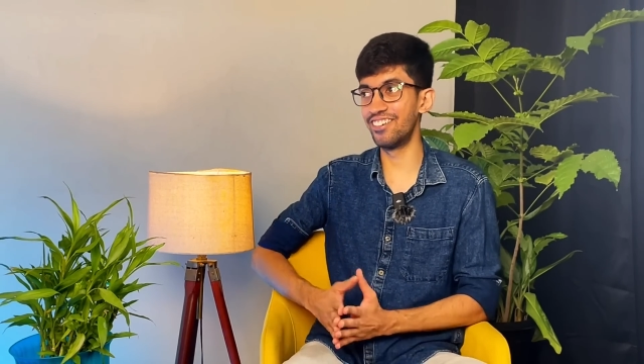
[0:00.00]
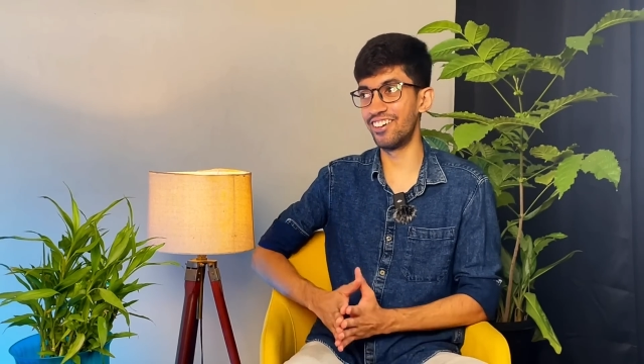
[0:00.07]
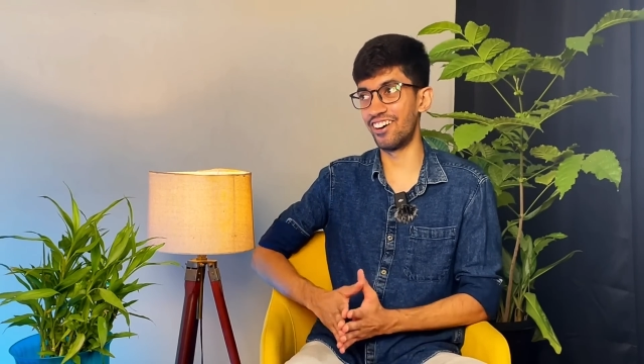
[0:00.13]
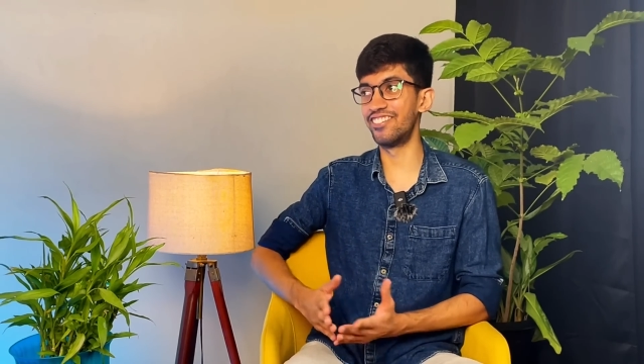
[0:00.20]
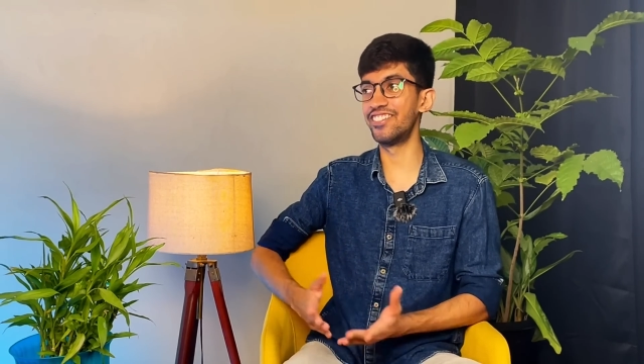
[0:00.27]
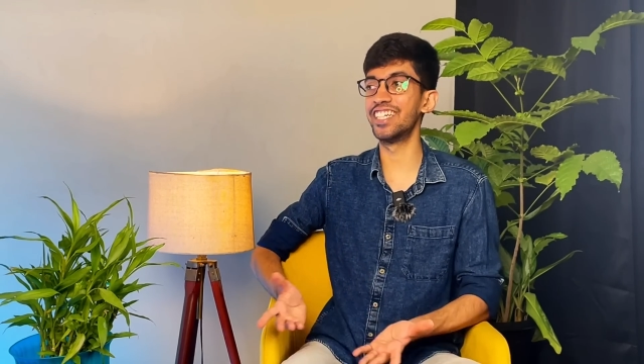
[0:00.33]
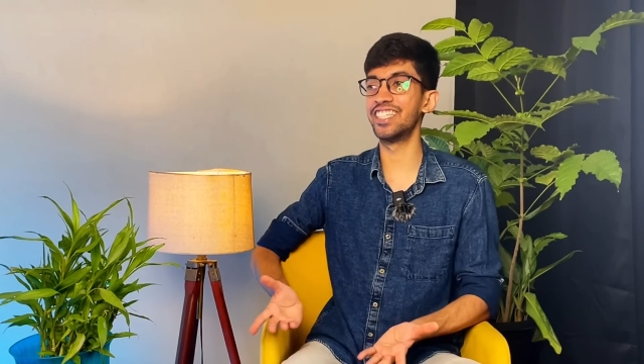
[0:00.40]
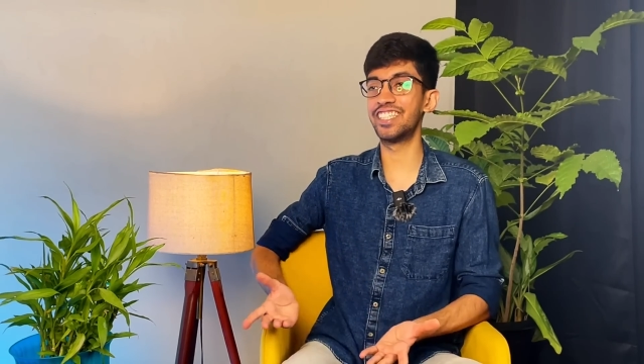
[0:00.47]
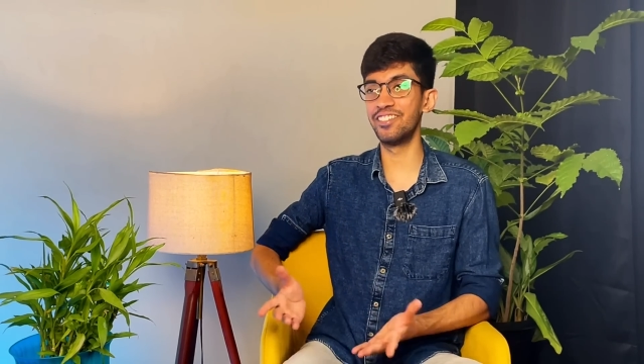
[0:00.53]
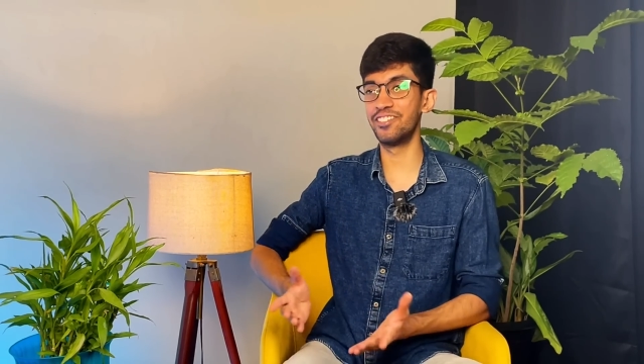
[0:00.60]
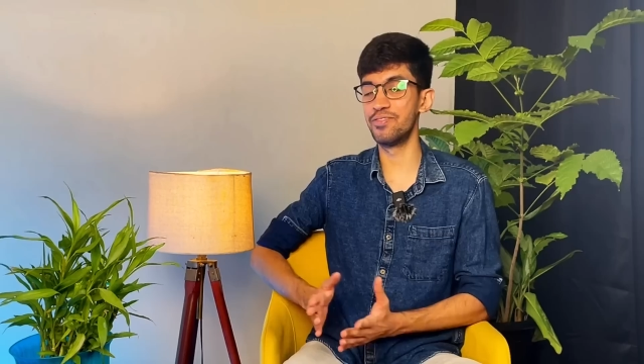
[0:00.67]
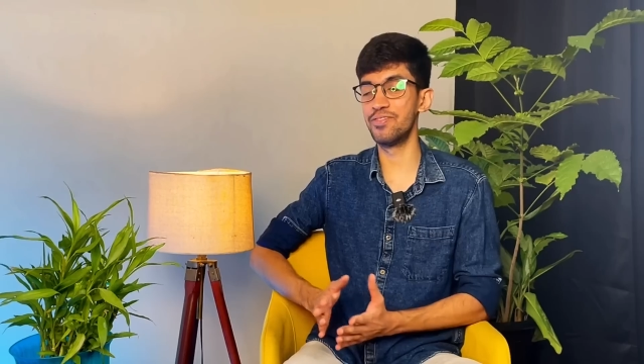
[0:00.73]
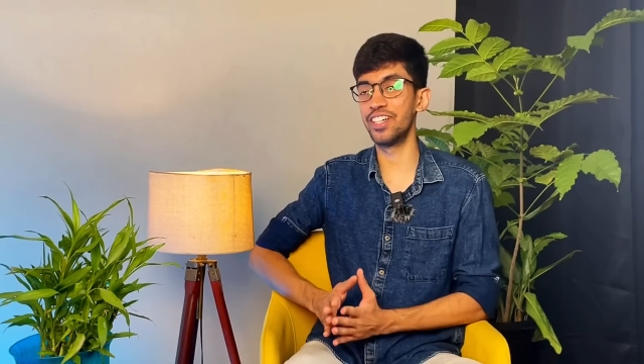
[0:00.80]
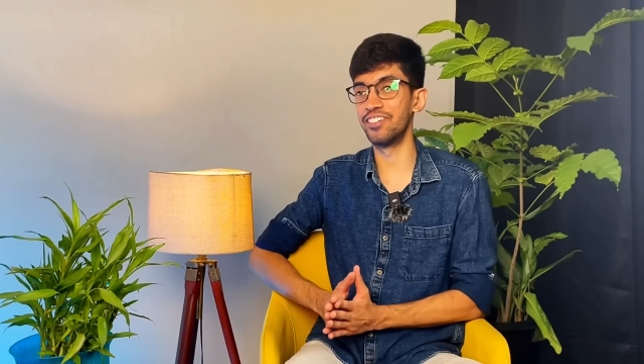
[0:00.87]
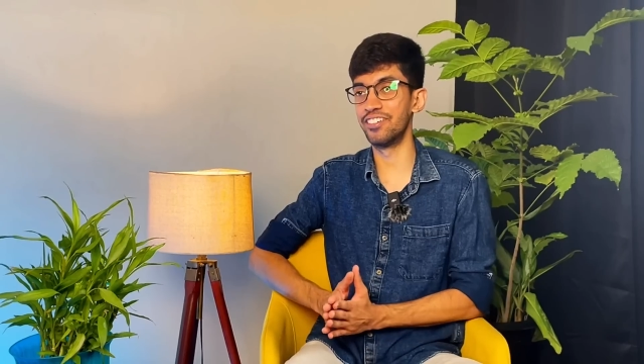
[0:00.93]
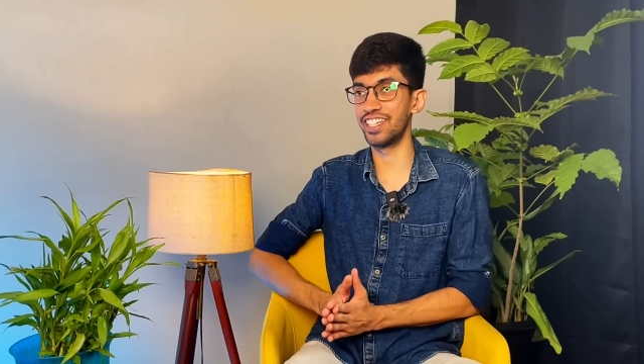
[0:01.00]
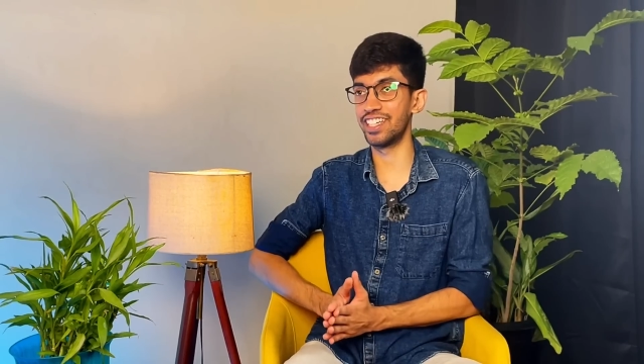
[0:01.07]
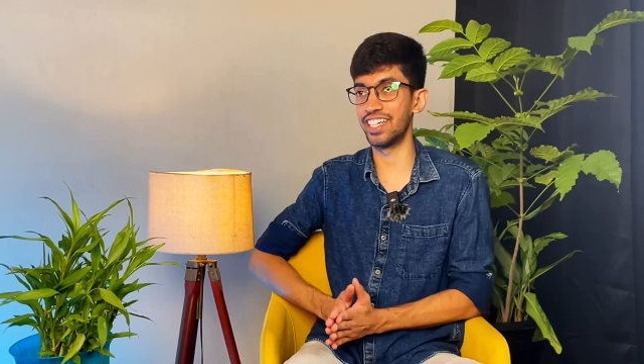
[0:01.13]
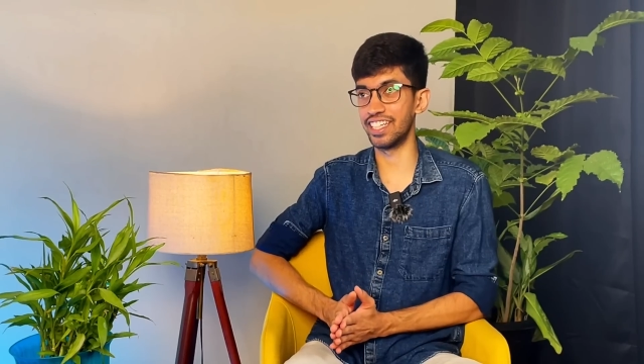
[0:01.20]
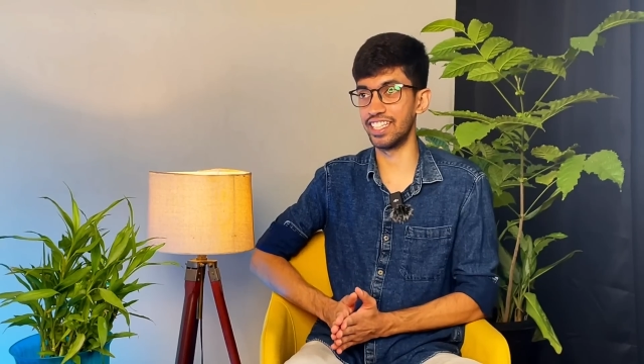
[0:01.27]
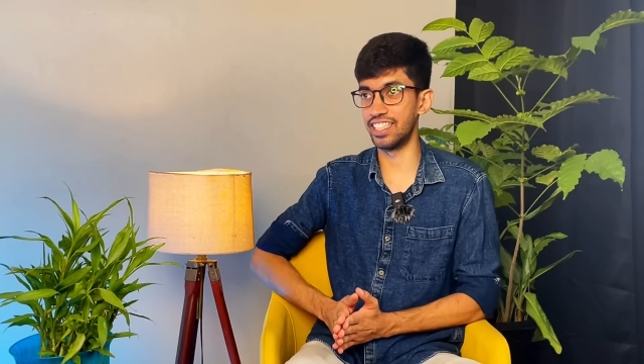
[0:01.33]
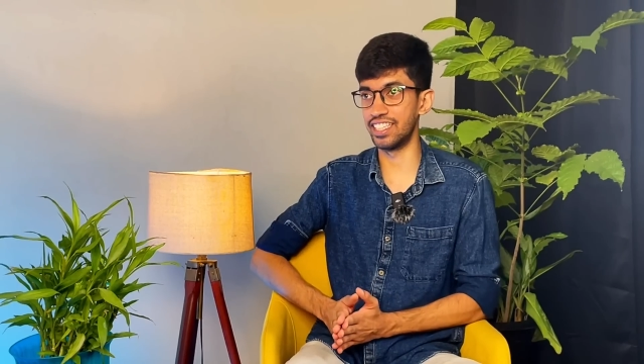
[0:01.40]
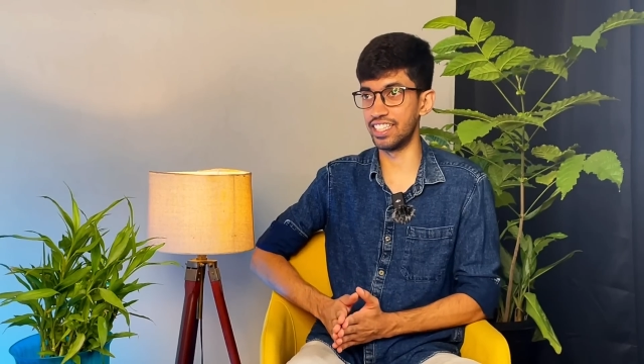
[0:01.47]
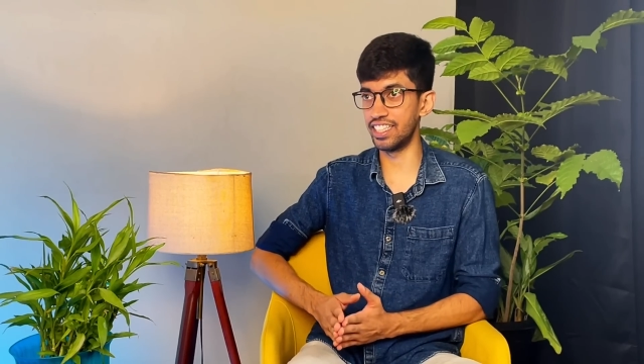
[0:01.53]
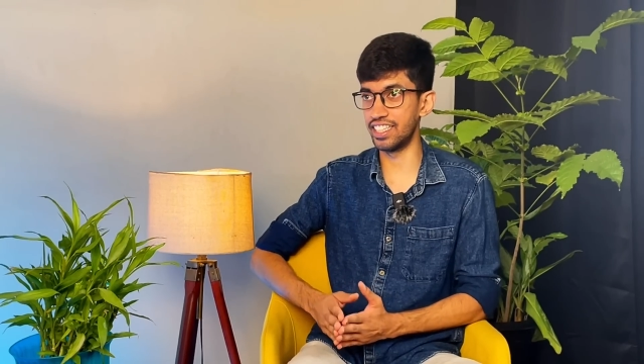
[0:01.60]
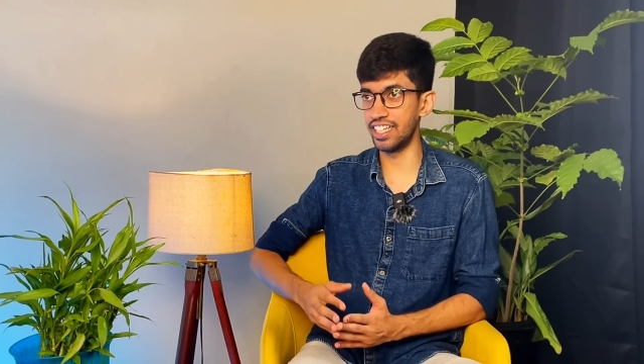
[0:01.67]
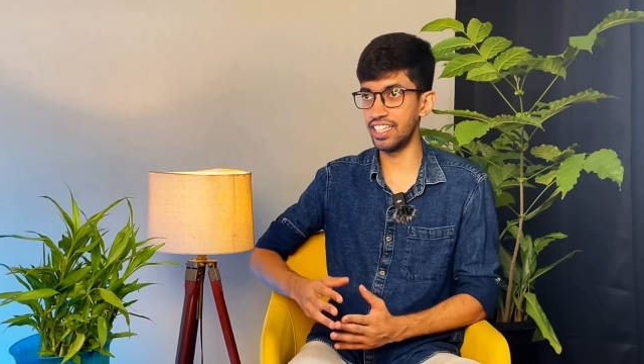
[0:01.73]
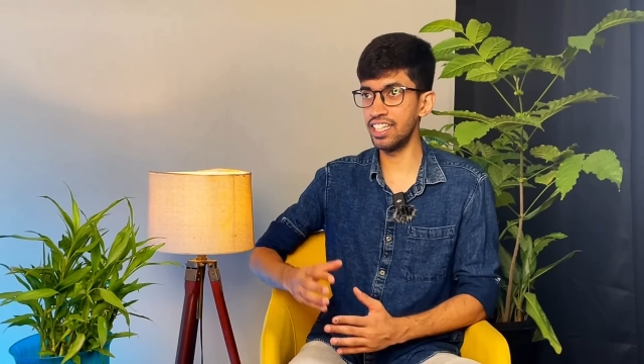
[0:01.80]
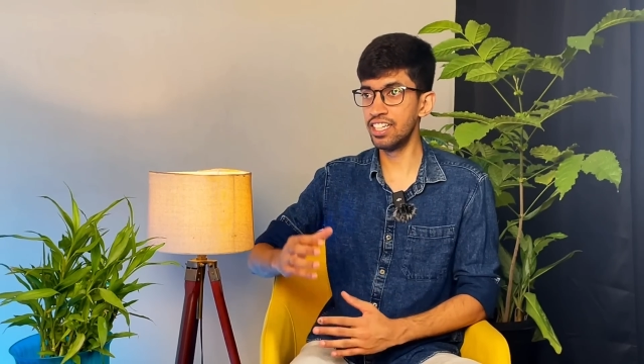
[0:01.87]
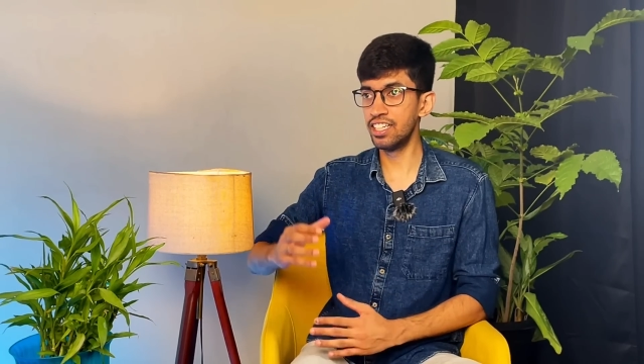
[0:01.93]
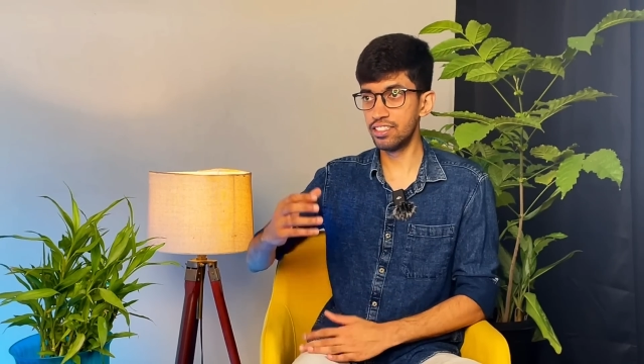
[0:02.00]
obviously would be going regularly, right?